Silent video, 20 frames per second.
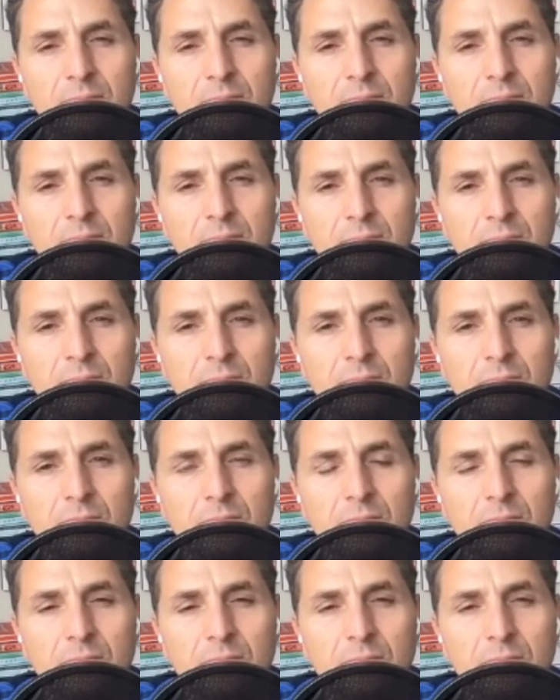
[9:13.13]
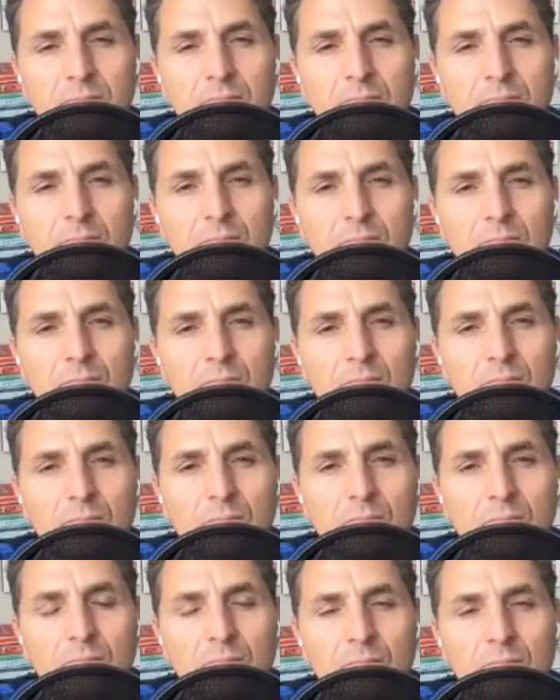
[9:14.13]

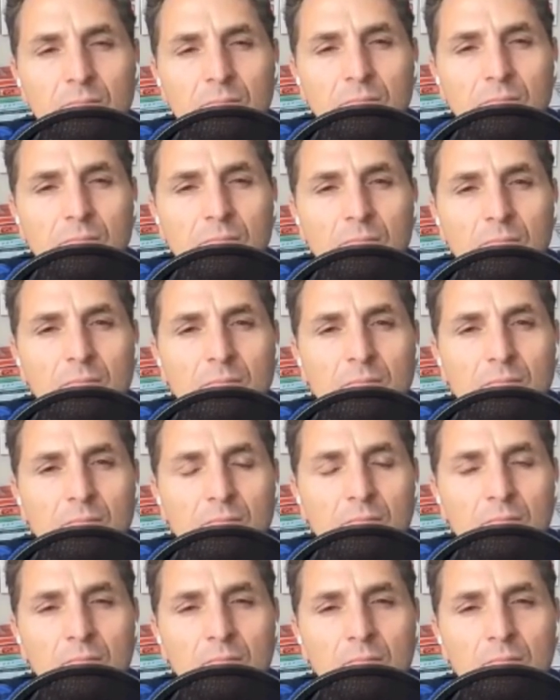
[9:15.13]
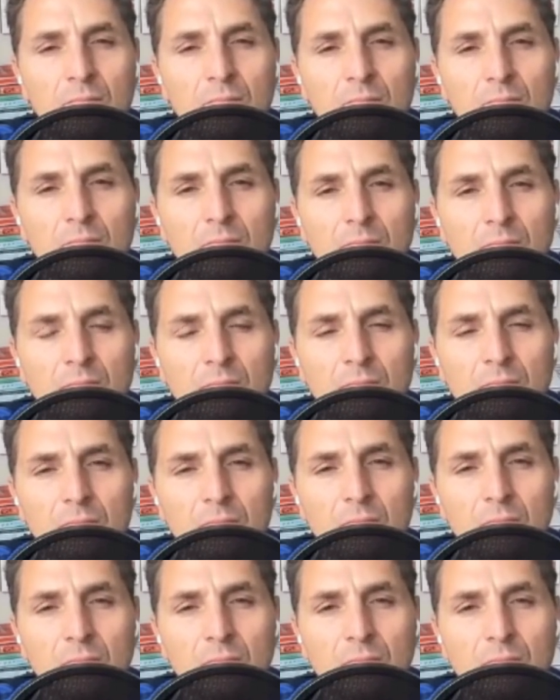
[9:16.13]

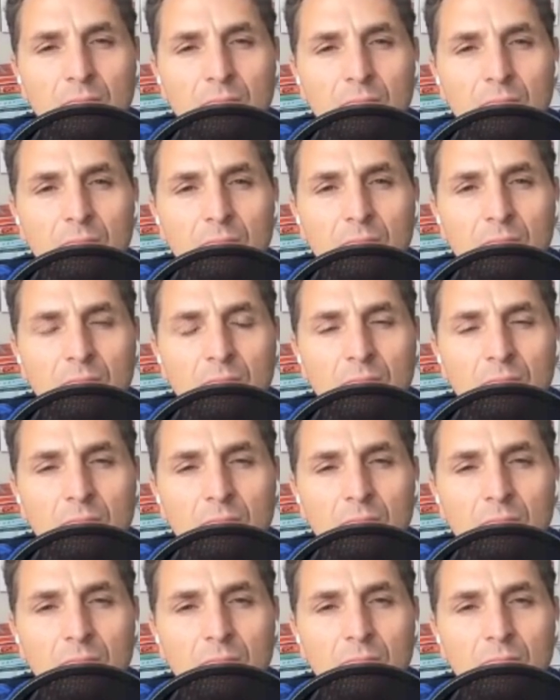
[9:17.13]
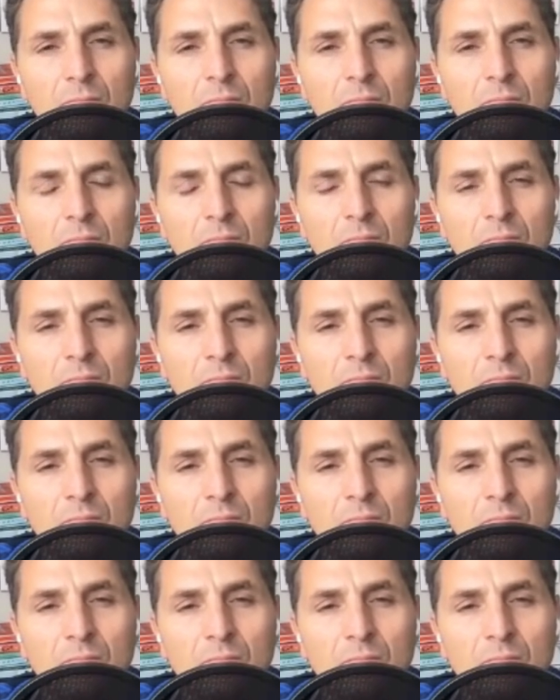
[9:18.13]
[no speech]